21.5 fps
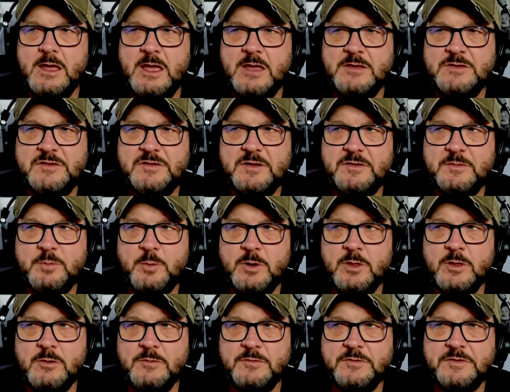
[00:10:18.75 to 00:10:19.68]
it's just
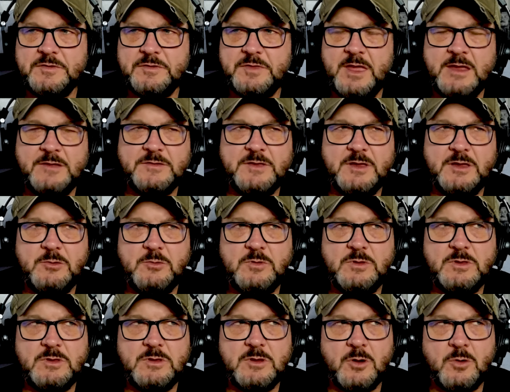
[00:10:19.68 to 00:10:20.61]
one of those things that
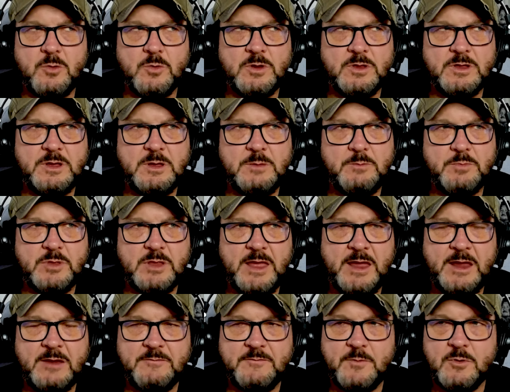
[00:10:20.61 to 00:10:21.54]
you don't really
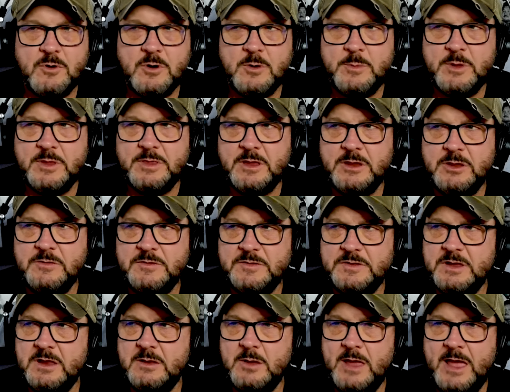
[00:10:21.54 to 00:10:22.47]
plan for, but then you
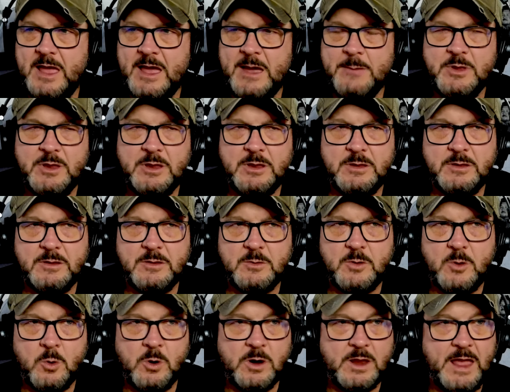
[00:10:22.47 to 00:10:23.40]
see it happen
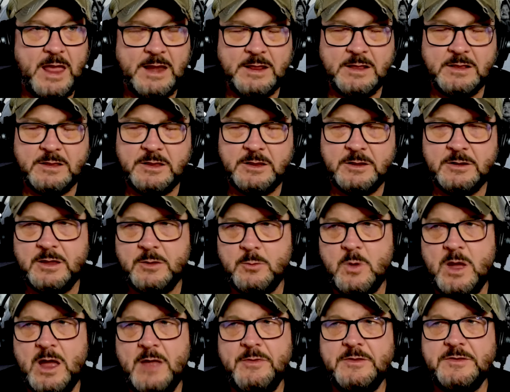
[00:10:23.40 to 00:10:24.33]
organically and you're
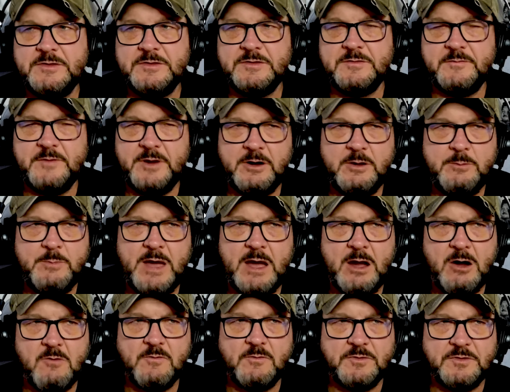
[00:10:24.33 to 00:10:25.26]
like, wow, this is very
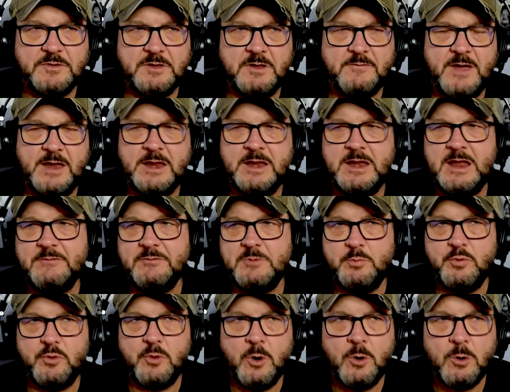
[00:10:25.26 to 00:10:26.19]
powerful stuff. I didn't have
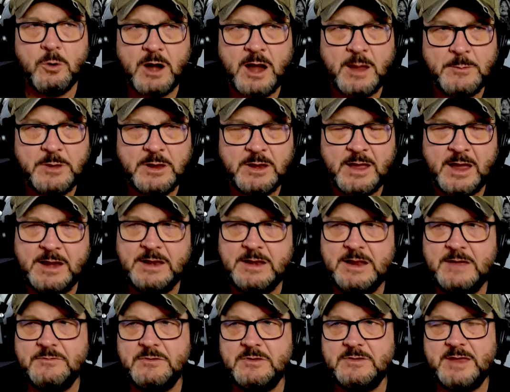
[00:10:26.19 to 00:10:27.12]
to program it. I
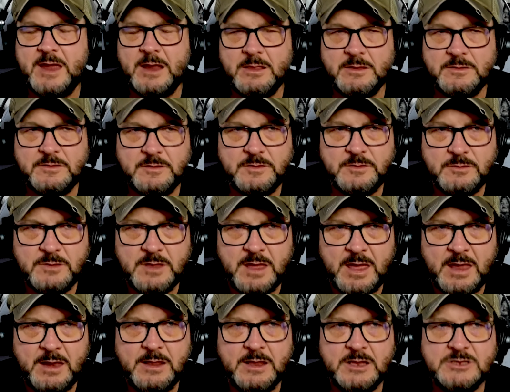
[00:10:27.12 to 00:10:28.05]
didn't have to tell it to do
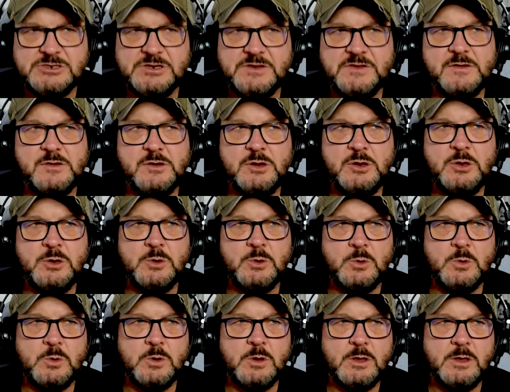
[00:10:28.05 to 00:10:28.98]
that. It just
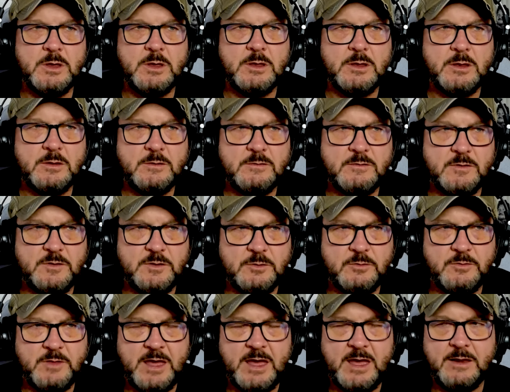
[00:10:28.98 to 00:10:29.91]
knew to
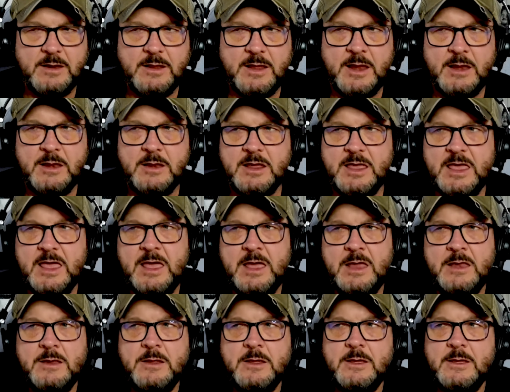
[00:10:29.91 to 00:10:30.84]
do that. And
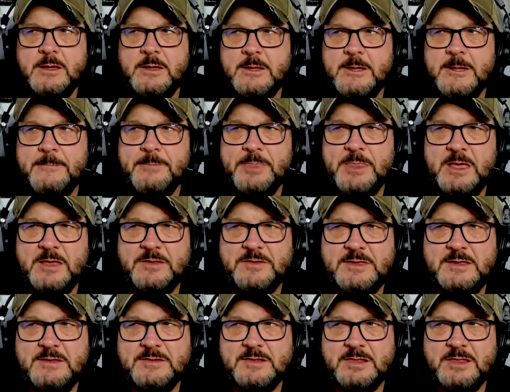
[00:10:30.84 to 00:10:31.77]
again, it's
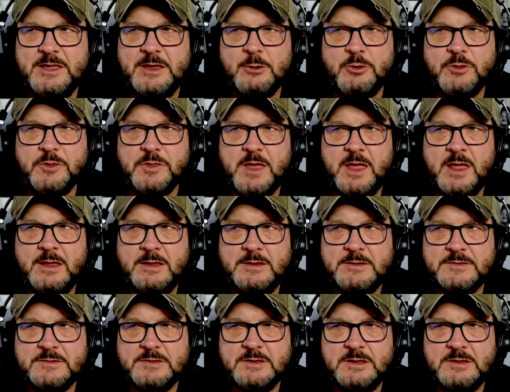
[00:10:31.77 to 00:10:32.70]
these little
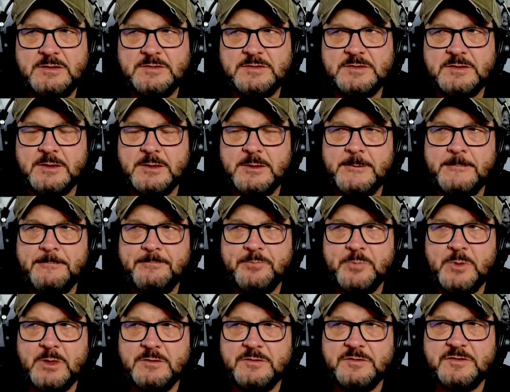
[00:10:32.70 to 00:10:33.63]
things, these
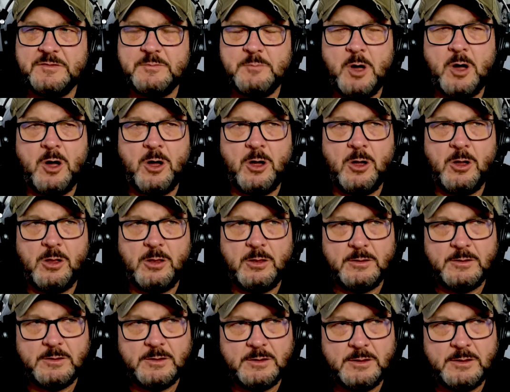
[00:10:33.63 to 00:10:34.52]
small,